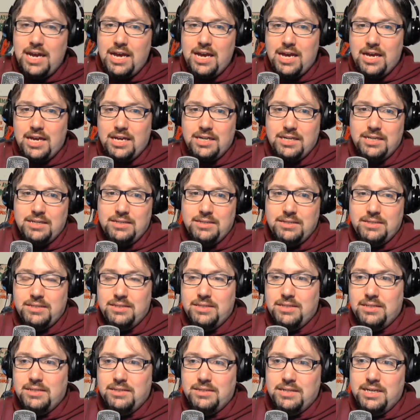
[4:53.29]
uh,
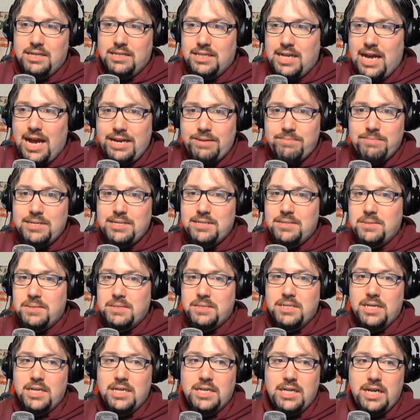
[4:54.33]
uh, alignments
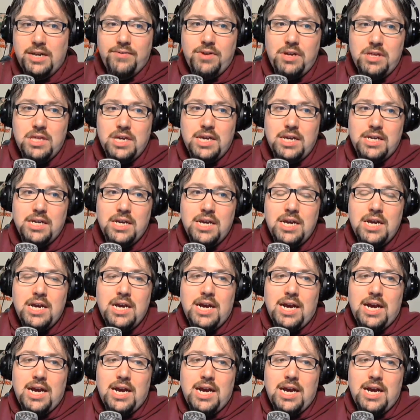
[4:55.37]
and, and everything.